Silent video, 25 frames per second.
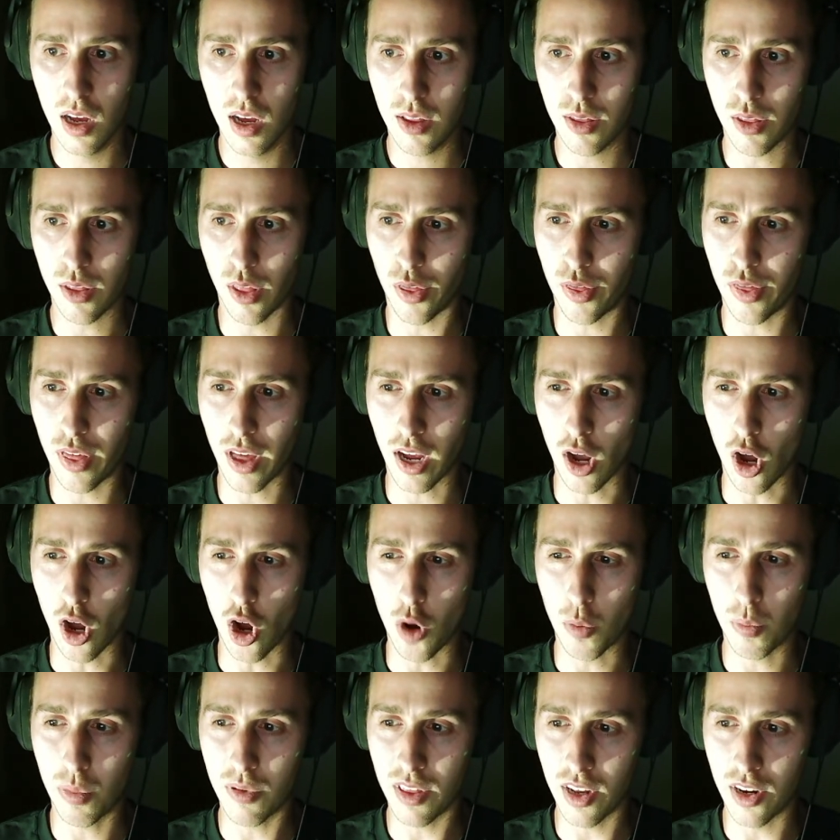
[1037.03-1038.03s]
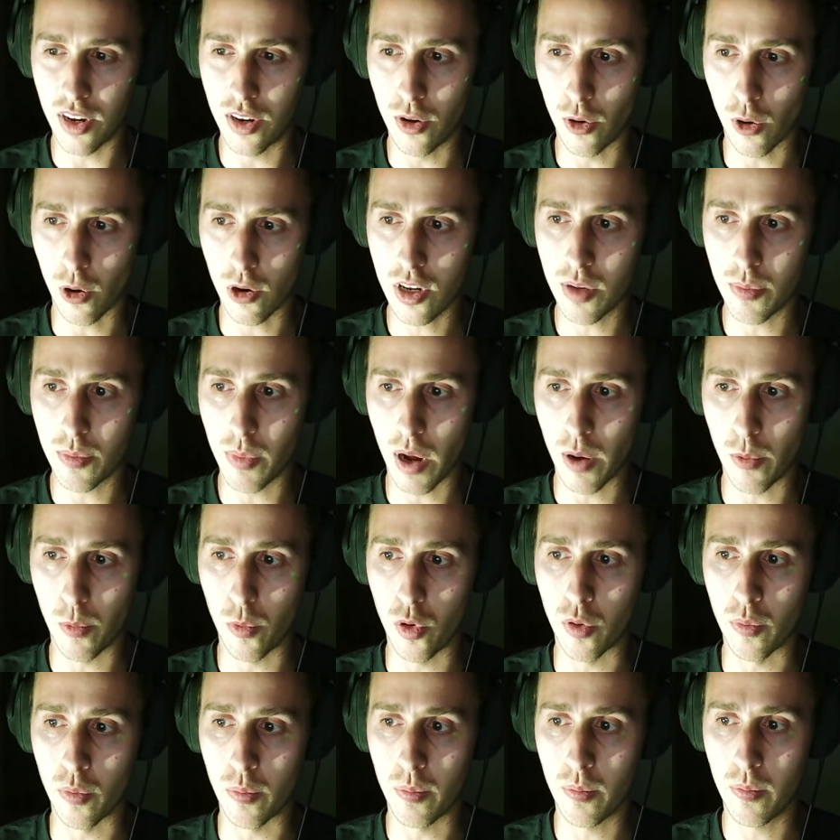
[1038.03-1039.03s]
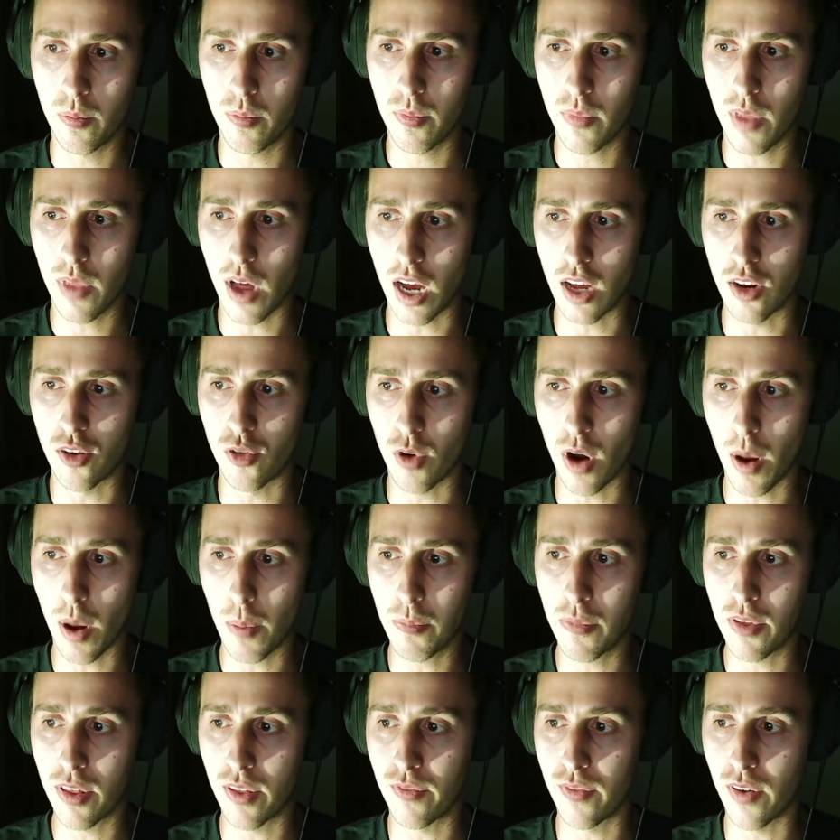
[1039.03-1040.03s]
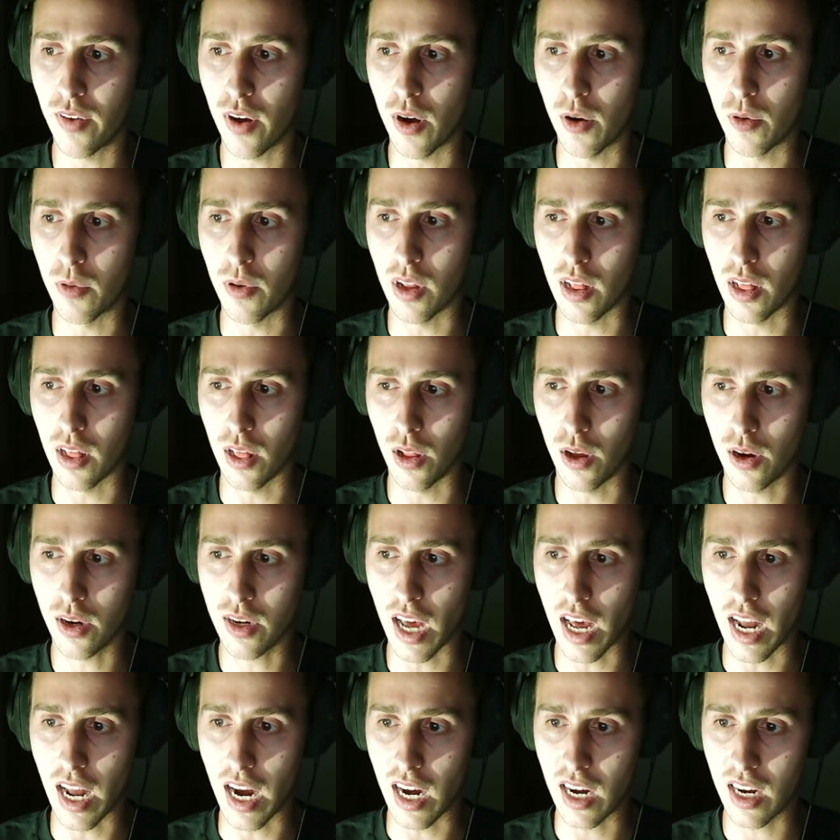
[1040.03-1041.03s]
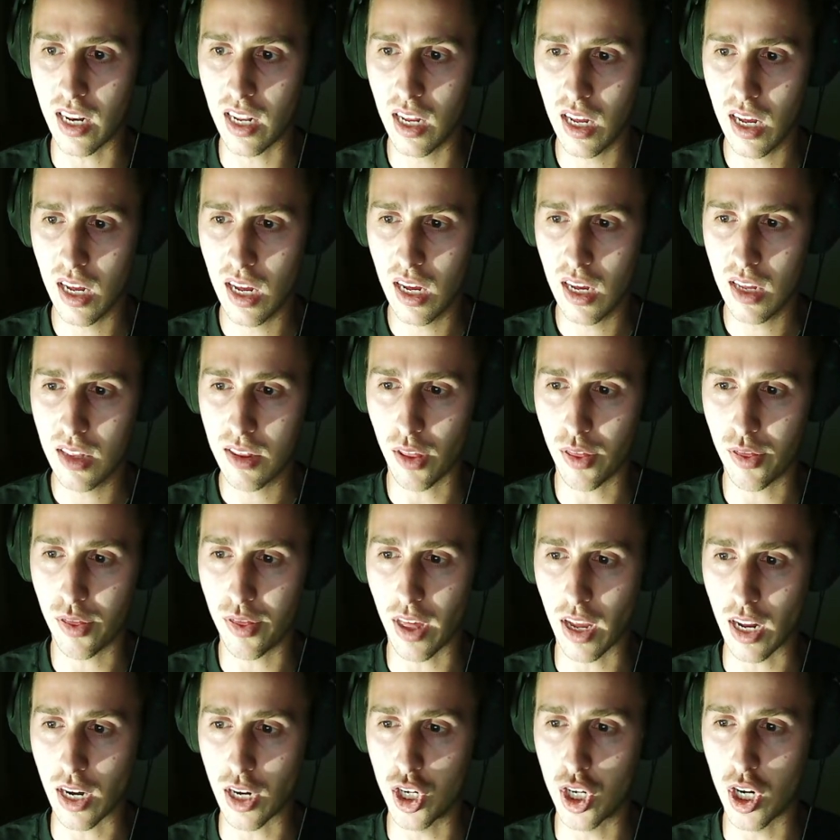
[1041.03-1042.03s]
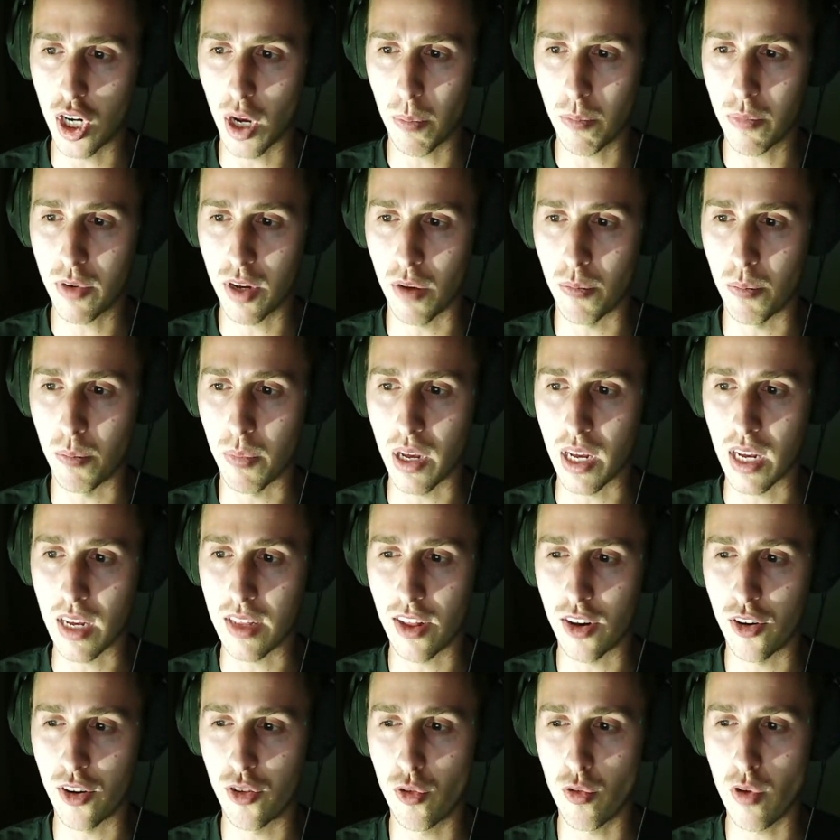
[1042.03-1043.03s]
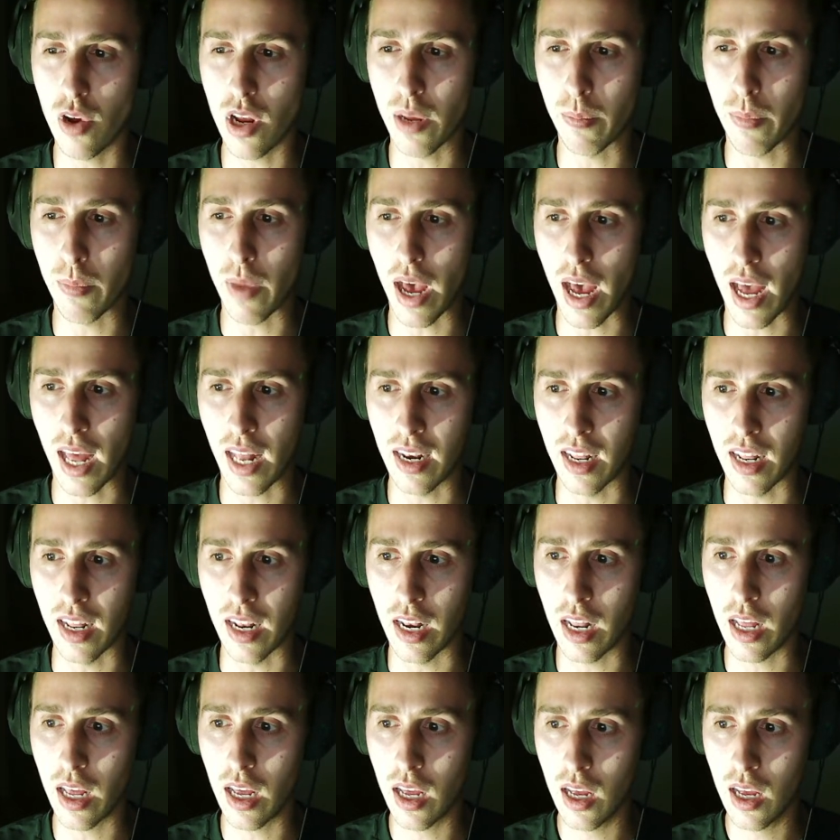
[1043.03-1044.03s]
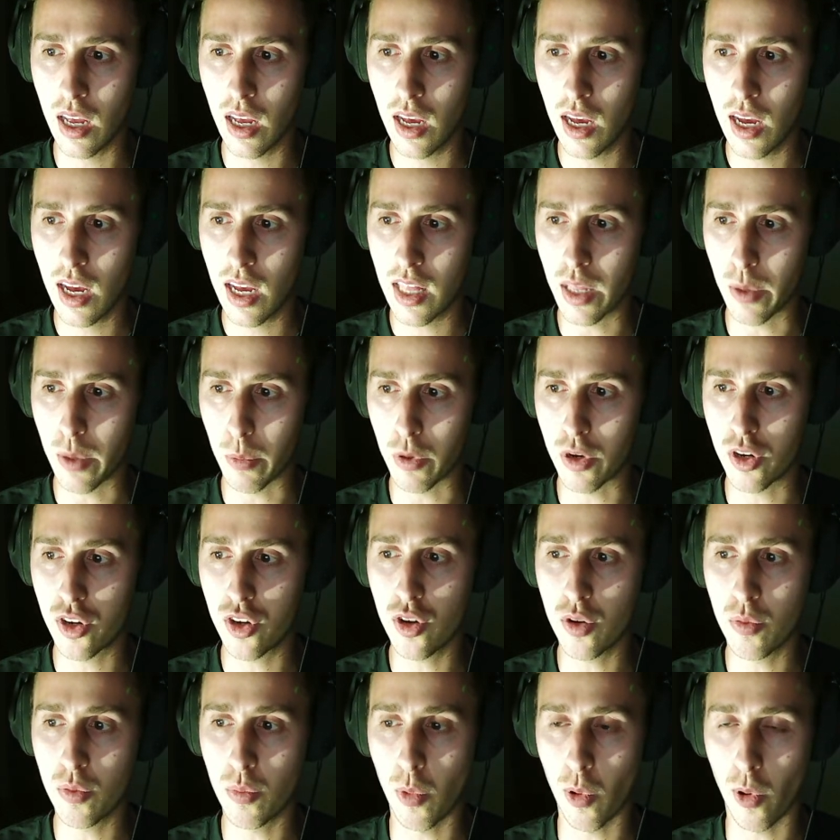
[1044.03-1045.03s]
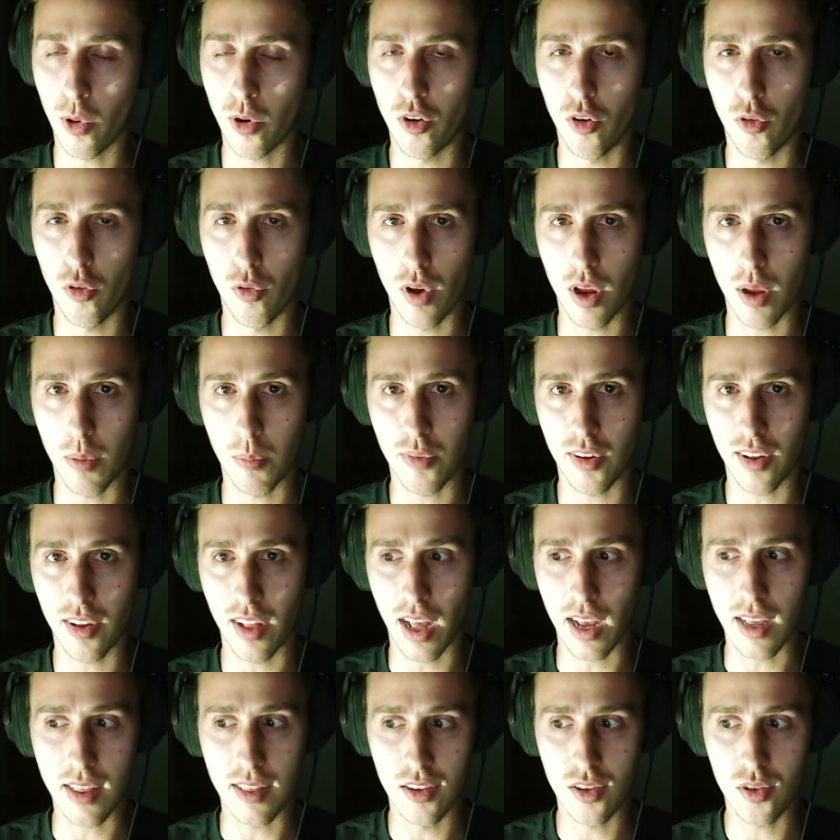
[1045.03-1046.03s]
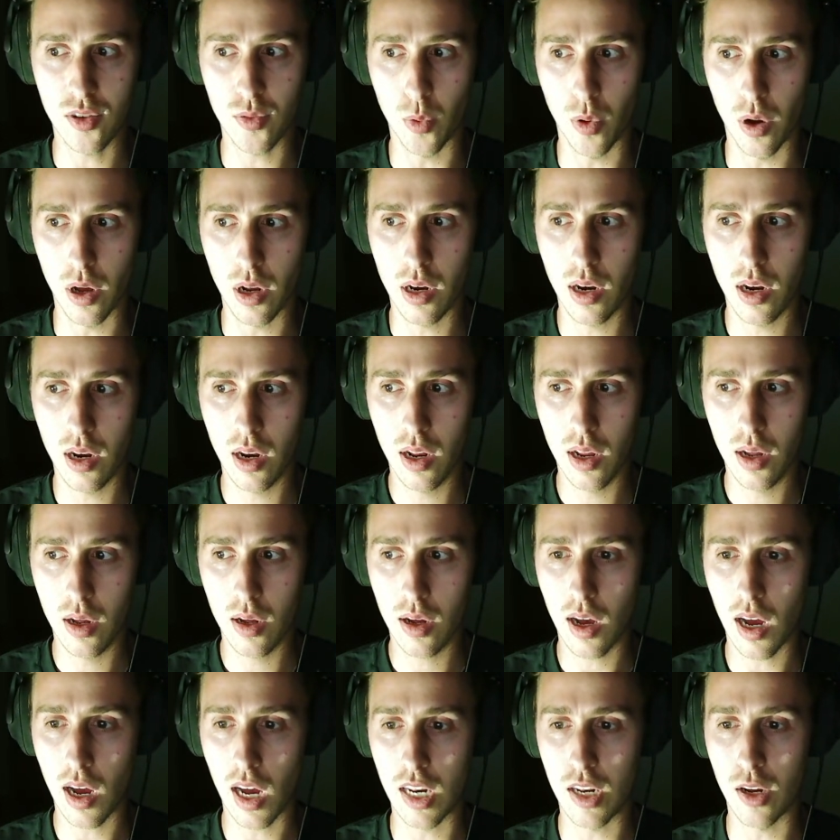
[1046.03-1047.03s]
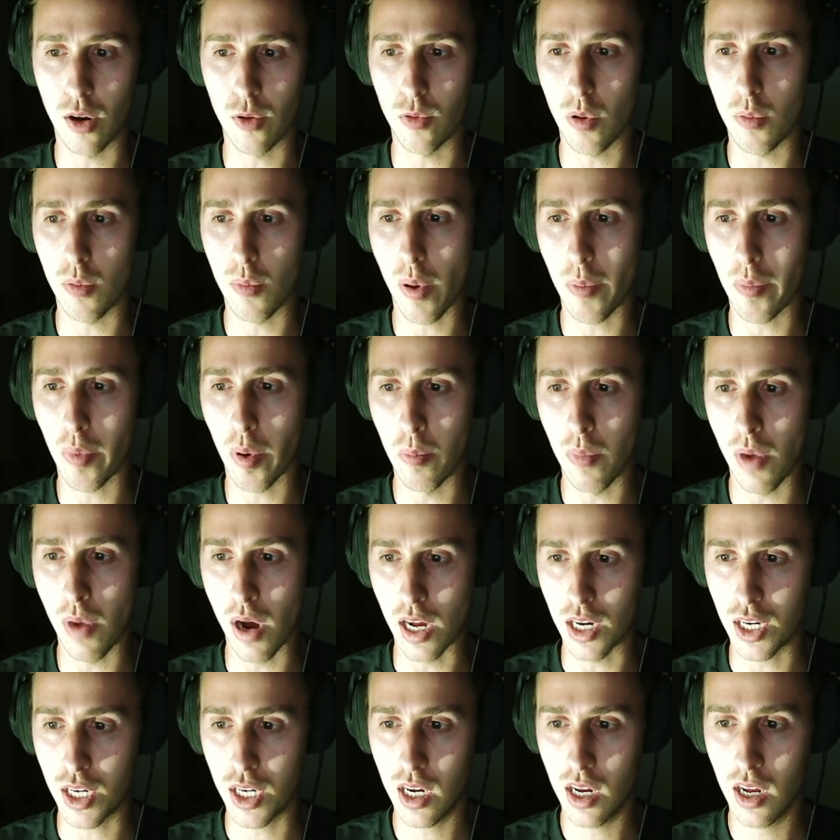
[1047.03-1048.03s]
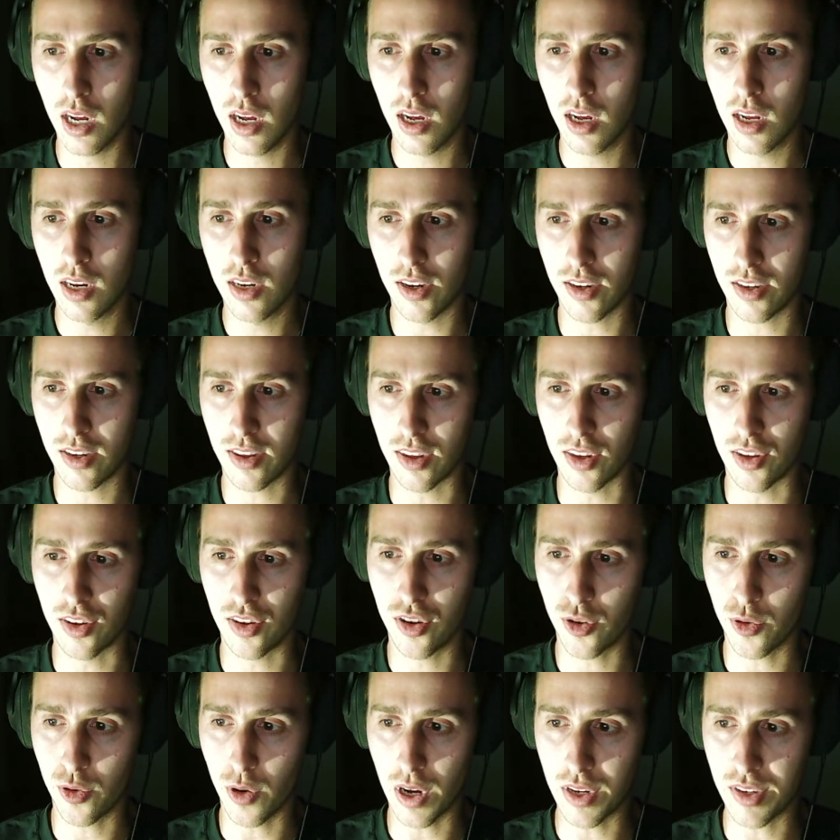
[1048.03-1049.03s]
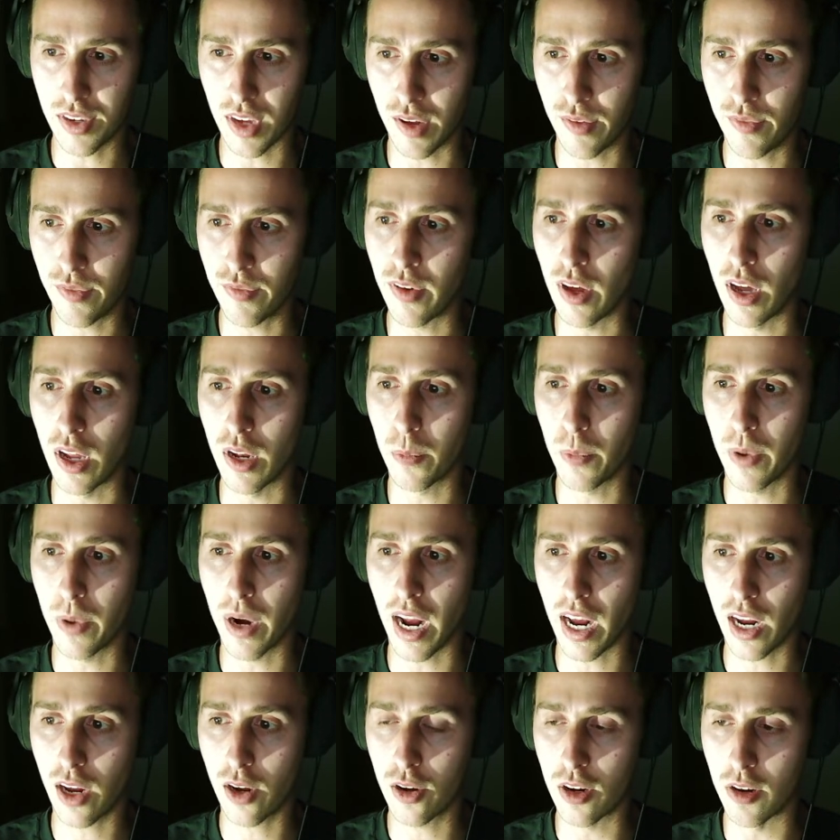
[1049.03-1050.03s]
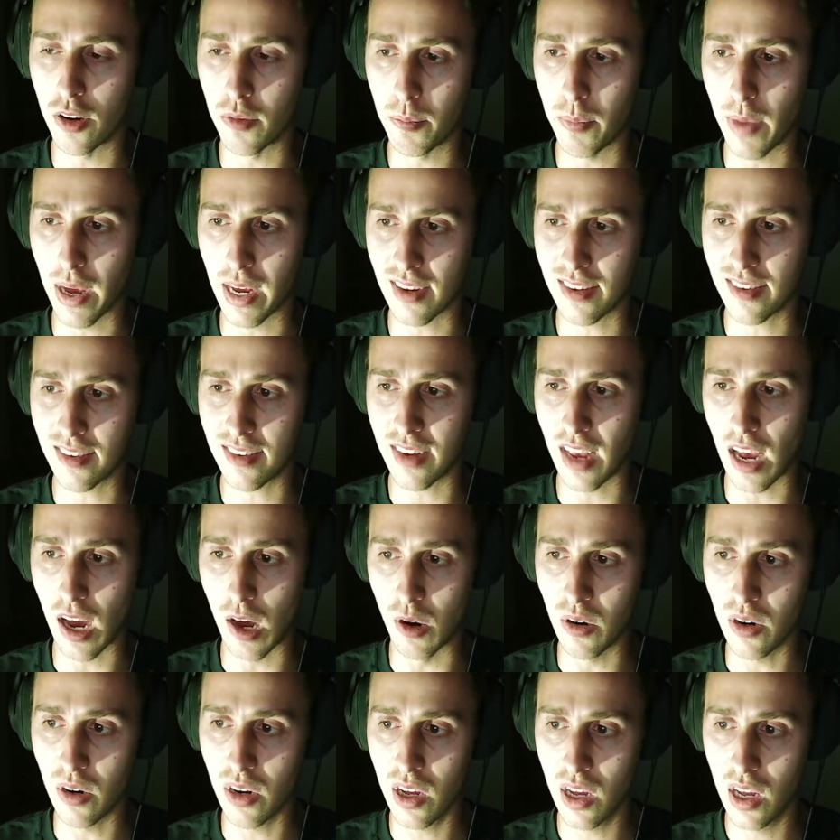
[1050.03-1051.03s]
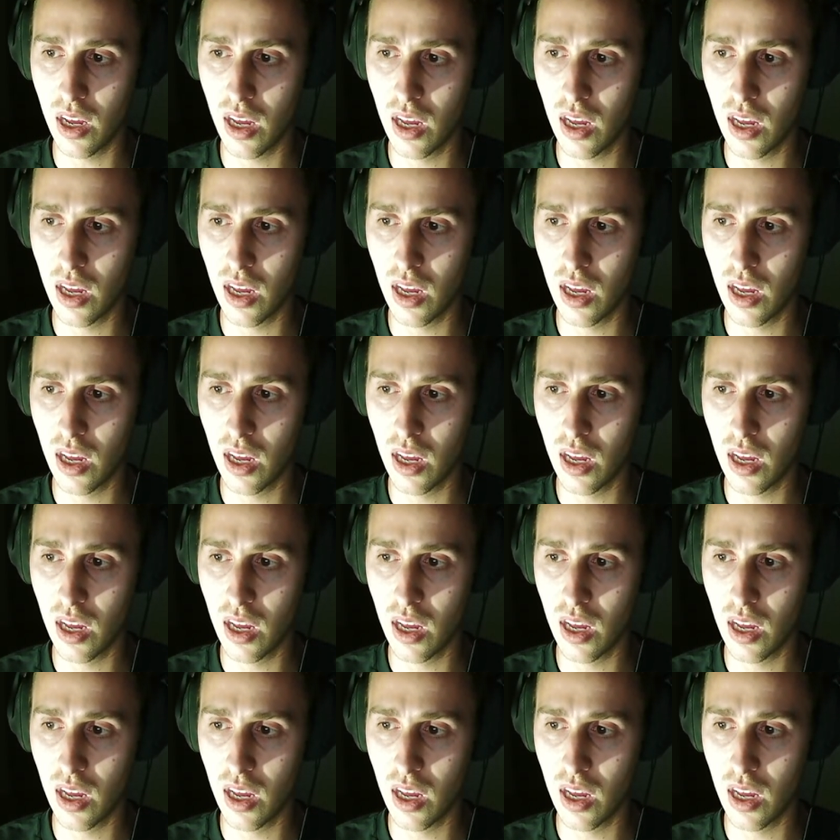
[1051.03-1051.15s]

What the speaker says: The thing opened the door to my room. I dropped the phone and looked at it. The thing jumped on me and the dream ended. There were 2 more dreams like this one. I don't remember much, just the stress I felt when I couldn't make a sound.